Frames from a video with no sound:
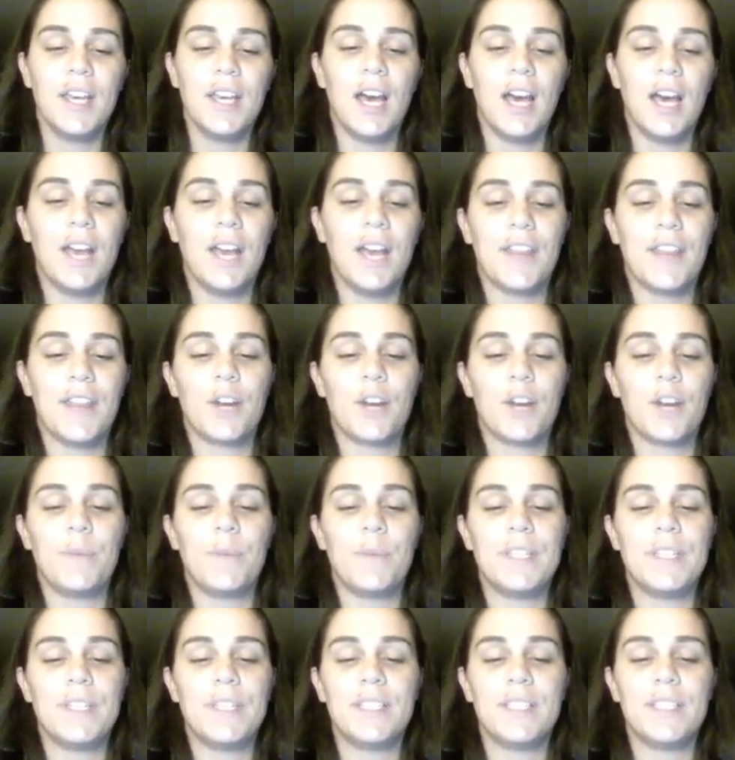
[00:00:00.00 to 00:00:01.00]
that are to
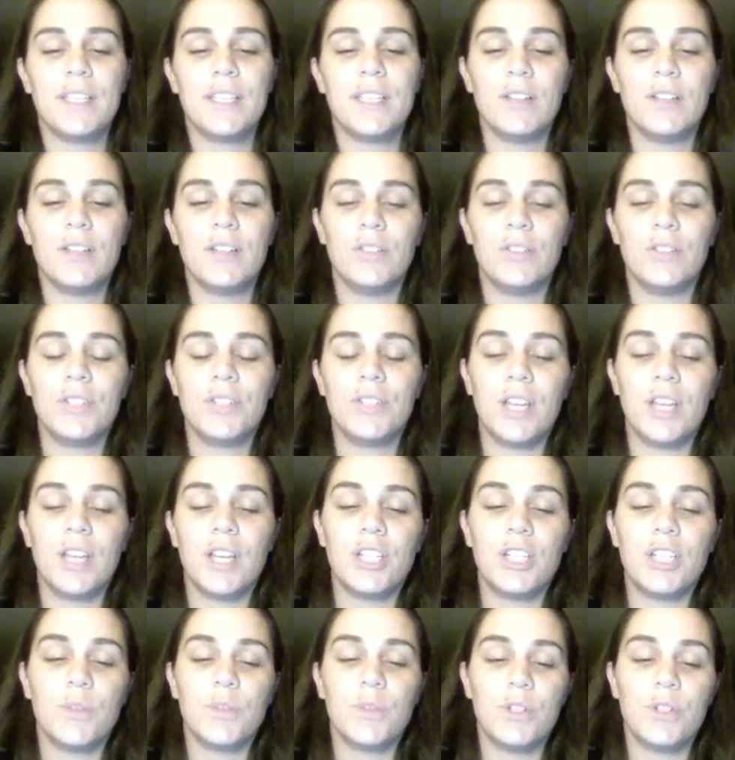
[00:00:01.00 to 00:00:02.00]
be sealed
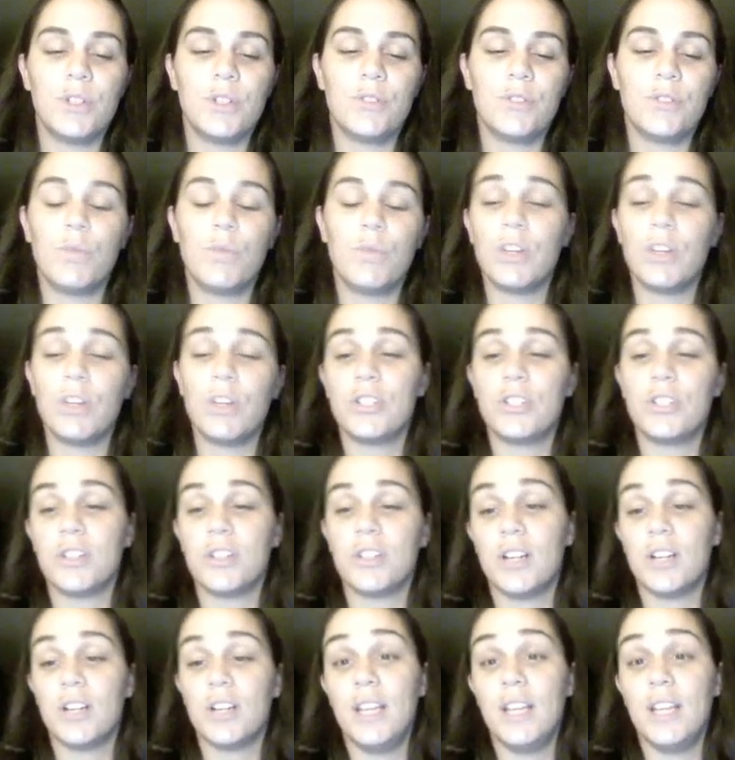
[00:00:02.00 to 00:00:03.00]
to reduce
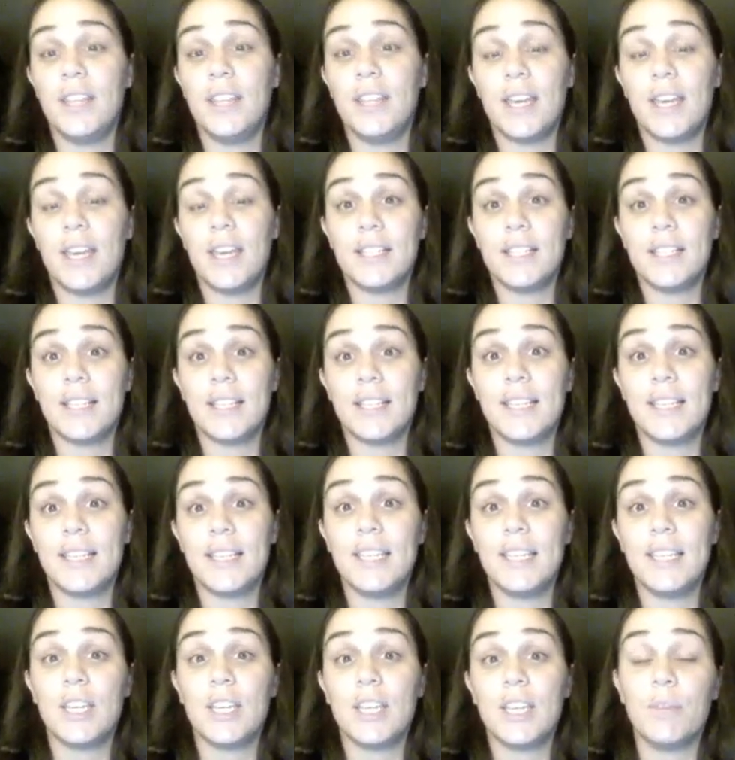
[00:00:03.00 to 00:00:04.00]
moisture, and that is a
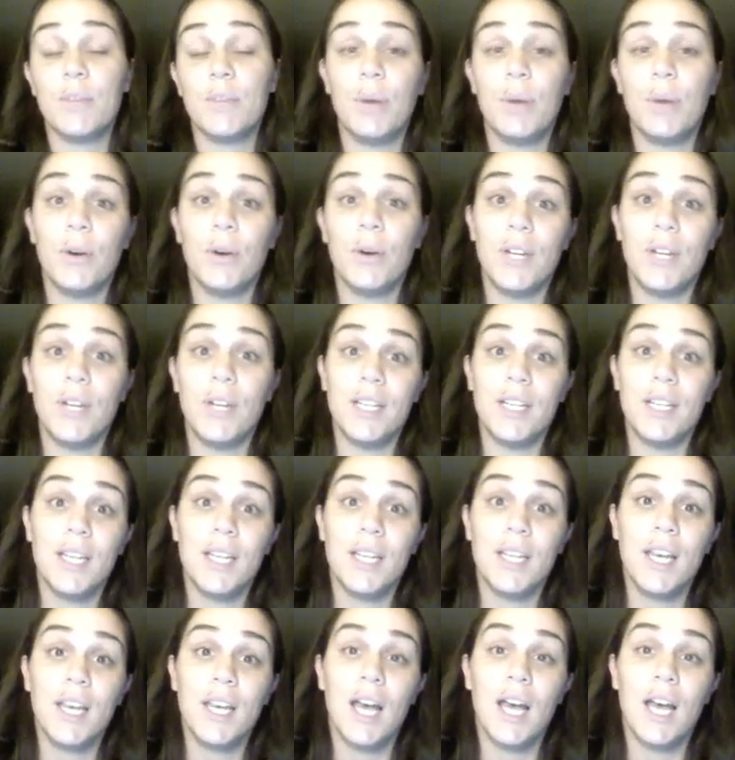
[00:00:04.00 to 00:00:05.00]
key component
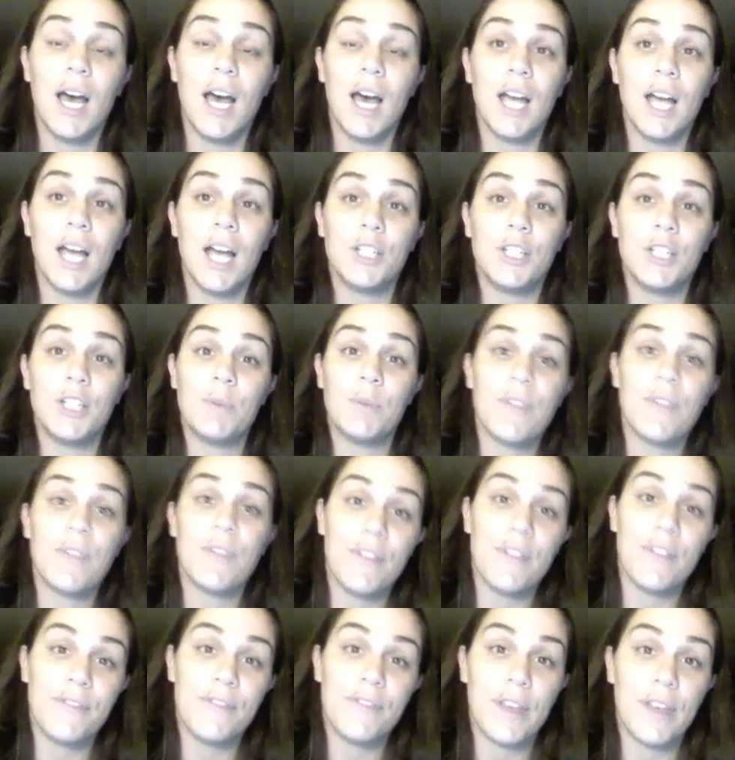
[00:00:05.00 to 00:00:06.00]
to
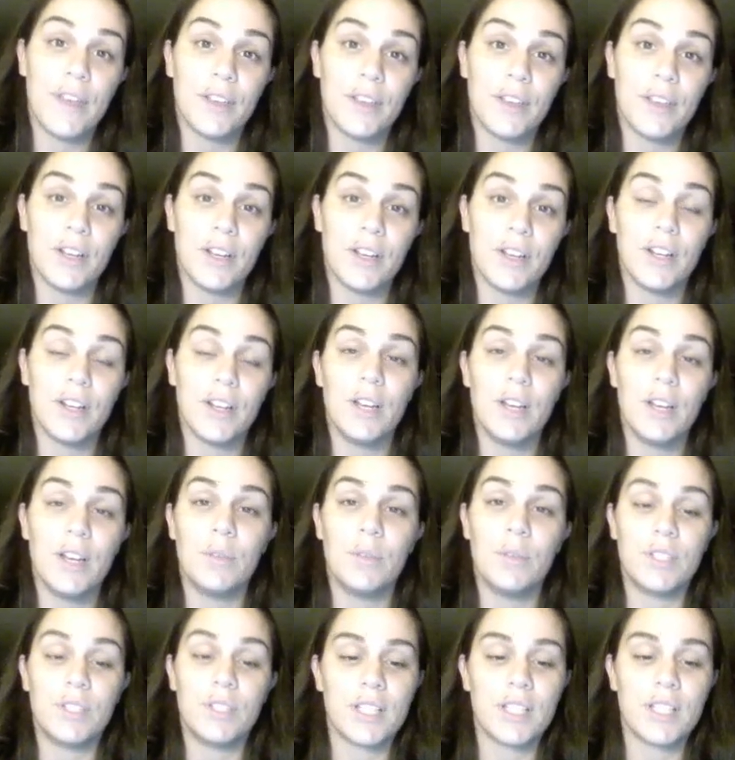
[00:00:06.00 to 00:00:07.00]
prevent failure.
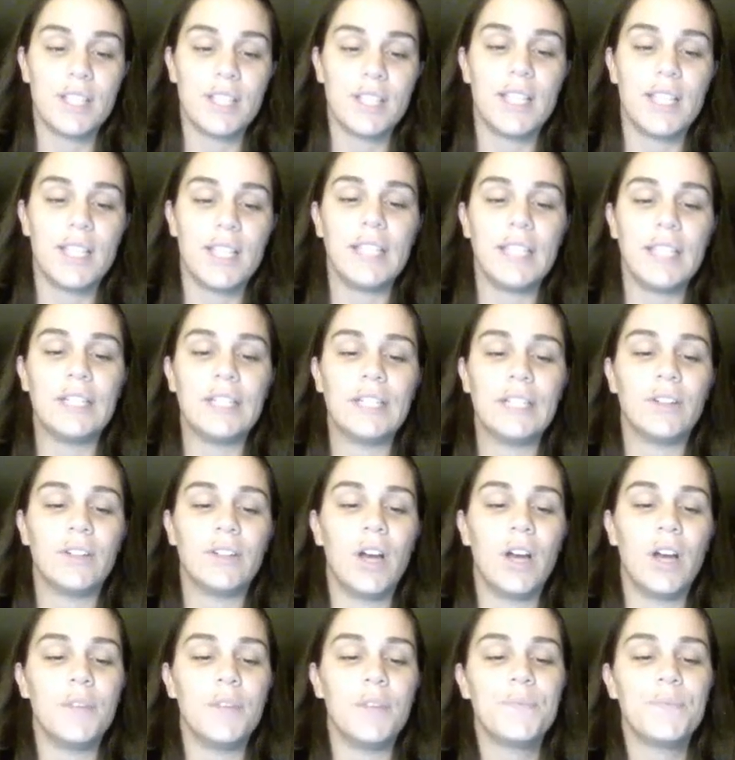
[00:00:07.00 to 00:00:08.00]
We'll discuss that later
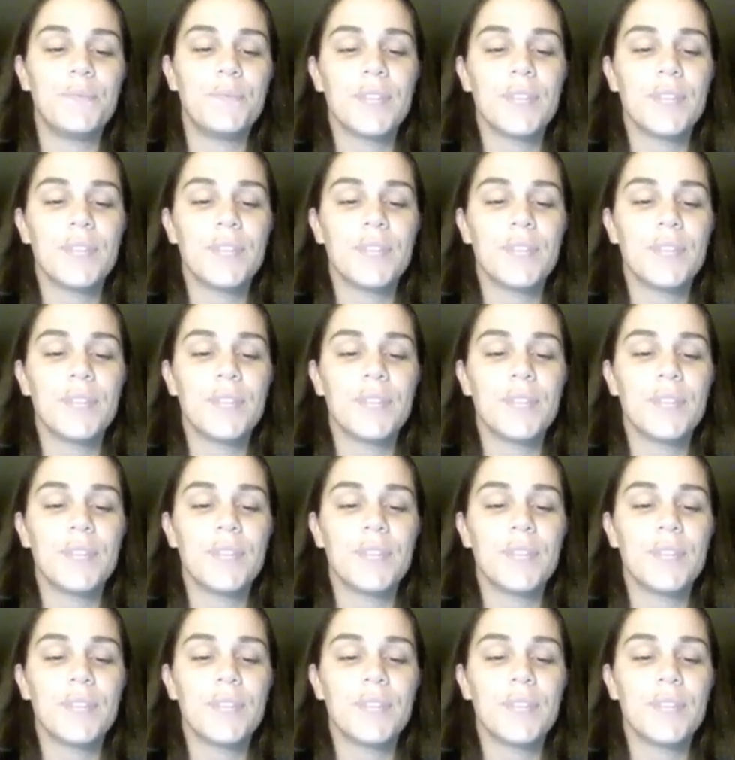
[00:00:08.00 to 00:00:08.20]
on.